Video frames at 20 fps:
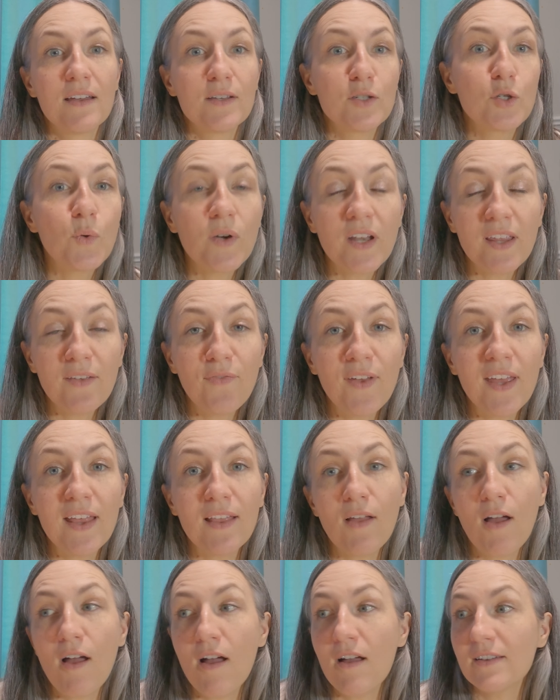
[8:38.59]
20
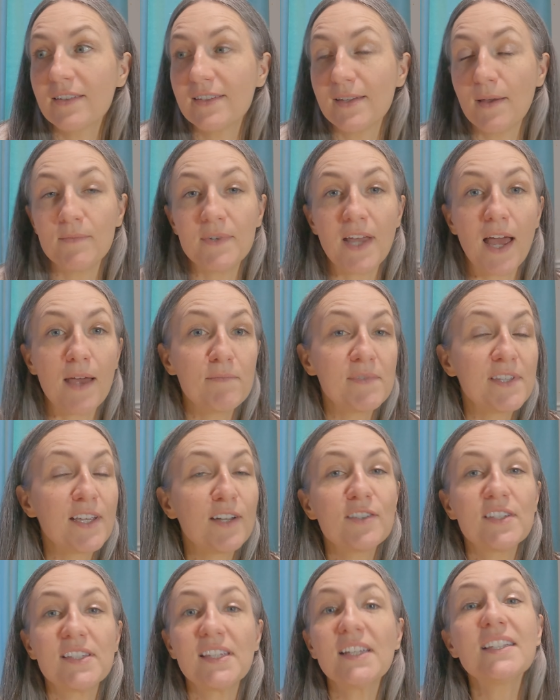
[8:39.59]
feet long, sometimes
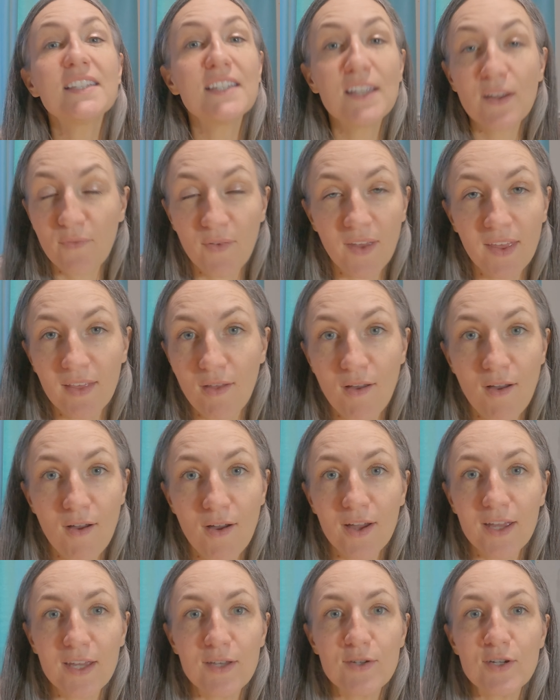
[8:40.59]
they're 60 feet
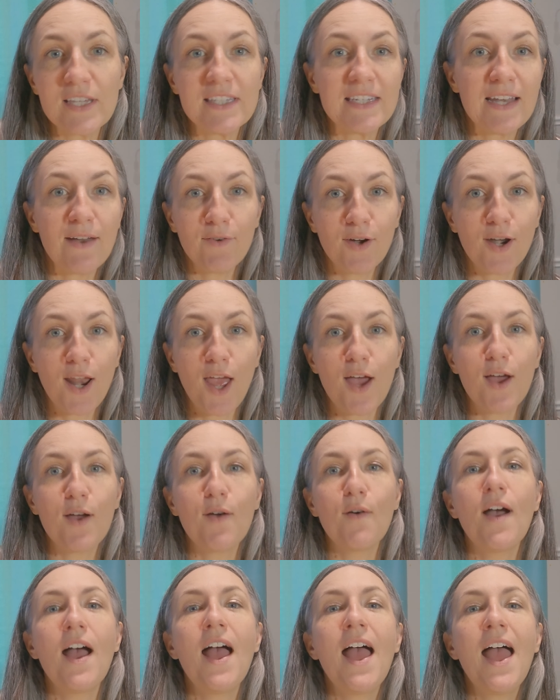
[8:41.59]
long. You just never
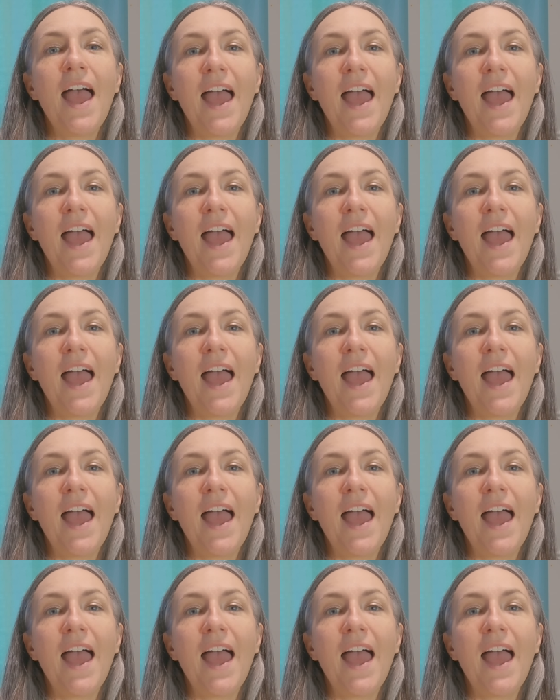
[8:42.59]
know.